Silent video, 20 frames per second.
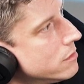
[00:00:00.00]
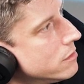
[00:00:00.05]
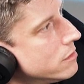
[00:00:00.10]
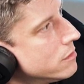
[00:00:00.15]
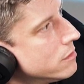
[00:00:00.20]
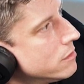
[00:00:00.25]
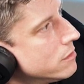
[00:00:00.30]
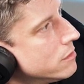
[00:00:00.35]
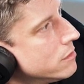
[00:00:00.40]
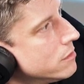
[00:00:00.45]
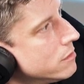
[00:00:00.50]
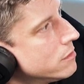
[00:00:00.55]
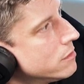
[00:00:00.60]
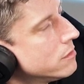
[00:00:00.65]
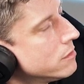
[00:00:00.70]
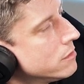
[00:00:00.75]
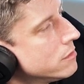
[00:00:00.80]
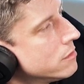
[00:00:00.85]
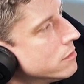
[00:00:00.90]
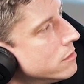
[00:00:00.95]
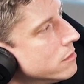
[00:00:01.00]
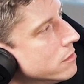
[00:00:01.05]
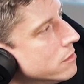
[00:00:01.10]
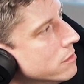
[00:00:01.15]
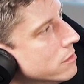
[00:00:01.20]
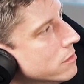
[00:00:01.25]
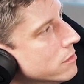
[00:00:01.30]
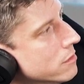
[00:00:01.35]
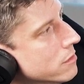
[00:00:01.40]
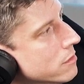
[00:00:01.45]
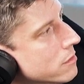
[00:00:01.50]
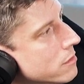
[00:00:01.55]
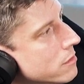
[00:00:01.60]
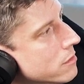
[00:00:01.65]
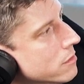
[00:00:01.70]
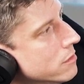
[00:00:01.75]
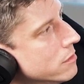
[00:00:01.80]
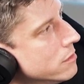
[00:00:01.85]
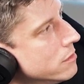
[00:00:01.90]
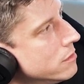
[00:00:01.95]

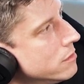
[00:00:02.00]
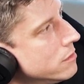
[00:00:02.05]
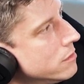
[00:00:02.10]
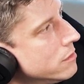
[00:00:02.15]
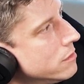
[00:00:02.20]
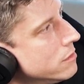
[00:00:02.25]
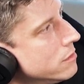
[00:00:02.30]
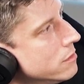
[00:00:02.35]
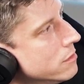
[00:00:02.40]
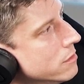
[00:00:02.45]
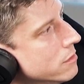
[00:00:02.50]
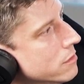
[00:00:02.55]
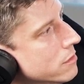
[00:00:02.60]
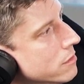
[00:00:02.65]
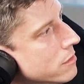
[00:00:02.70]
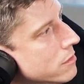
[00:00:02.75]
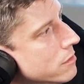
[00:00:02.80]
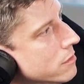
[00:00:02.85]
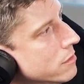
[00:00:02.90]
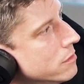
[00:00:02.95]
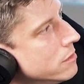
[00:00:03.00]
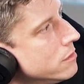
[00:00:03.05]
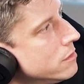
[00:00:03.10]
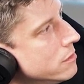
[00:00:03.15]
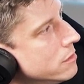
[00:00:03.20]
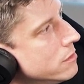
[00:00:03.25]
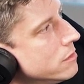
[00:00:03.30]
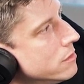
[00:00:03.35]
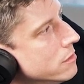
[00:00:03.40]
(not speaking)